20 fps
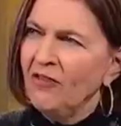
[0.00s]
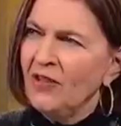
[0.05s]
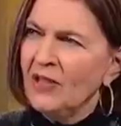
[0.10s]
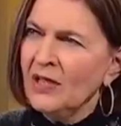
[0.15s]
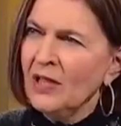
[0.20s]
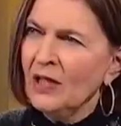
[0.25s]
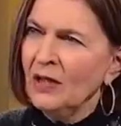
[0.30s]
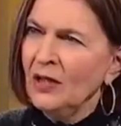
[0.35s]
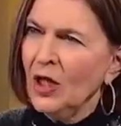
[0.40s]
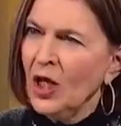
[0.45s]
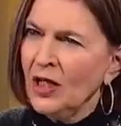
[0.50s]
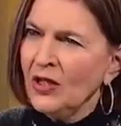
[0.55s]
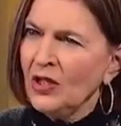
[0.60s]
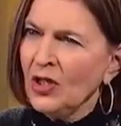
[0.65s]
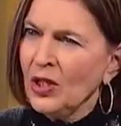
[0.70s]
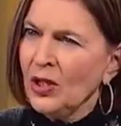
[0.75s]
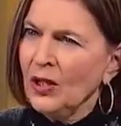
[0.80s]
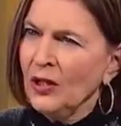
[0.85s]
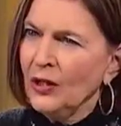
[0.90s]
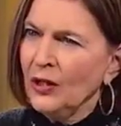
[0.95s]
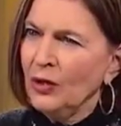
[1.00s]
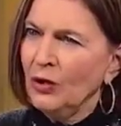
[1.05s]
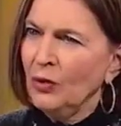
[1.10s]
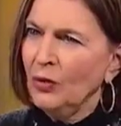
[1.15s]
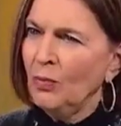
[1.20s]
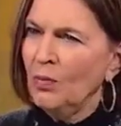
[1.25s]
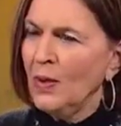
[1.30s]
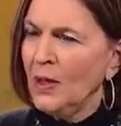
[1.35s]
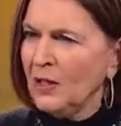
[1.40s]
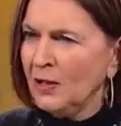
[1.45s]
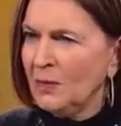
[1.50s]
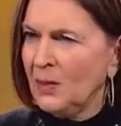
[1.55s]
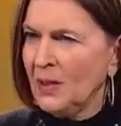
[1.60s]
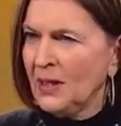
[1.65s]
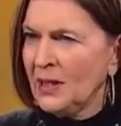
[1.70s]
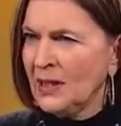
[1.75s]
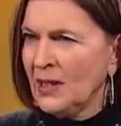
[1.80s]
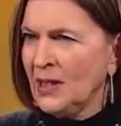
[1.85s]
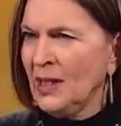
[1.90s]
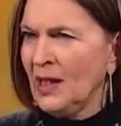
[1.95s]
physiologically, you must be
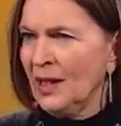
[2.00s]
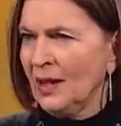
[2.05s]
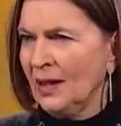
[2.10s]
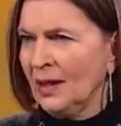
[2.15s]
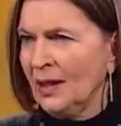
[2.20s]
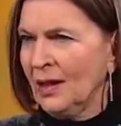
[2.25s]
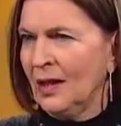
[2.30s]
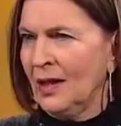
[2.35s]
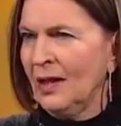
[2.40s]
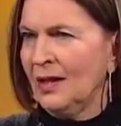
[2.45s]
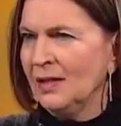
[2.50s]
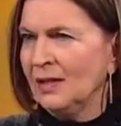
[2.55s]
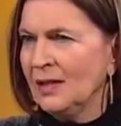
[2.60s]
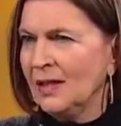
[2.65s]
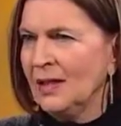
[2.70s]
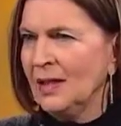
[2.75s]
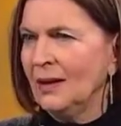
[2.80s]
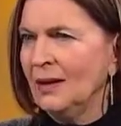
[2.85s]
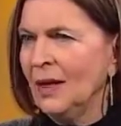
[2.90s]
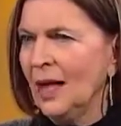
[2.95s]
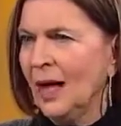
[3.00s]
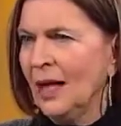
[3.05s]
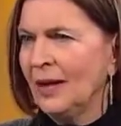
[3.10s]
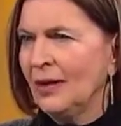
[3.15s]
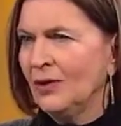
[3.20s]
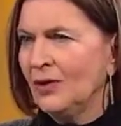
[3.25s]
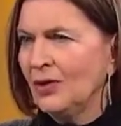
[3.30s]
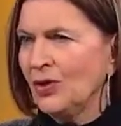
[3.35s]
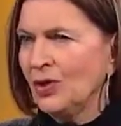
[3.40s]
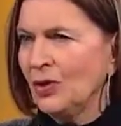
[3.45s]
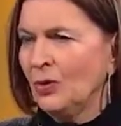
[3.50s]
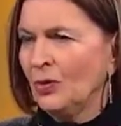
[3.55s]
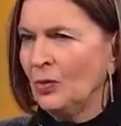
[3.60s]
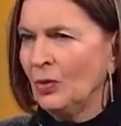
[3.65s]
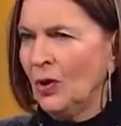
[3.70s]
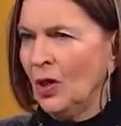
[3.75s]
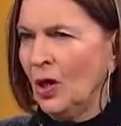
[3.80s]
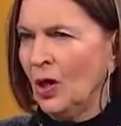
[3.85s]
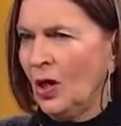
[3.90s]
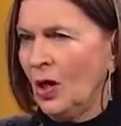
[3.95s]
seeing uh, sea lions
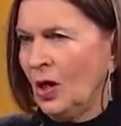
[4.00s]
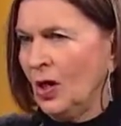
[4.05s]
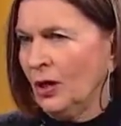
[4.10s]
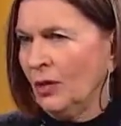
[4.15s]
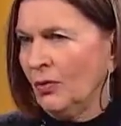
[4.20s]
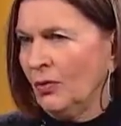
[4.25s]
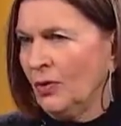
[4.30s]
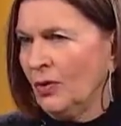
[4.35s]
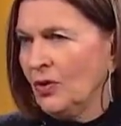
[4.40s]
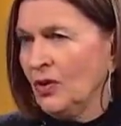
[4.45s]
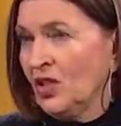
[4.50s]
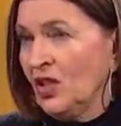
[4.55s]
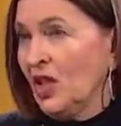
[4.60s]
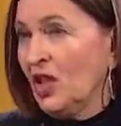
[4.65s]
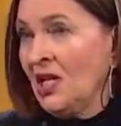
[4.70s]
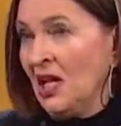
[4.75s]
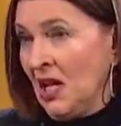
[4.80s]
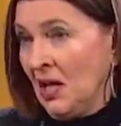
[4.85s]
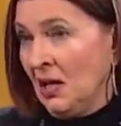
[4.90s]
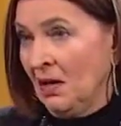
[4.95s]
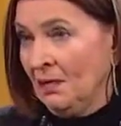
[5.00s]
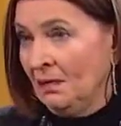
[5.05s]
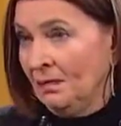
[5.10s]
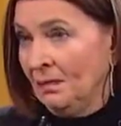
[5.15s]
who are skinny.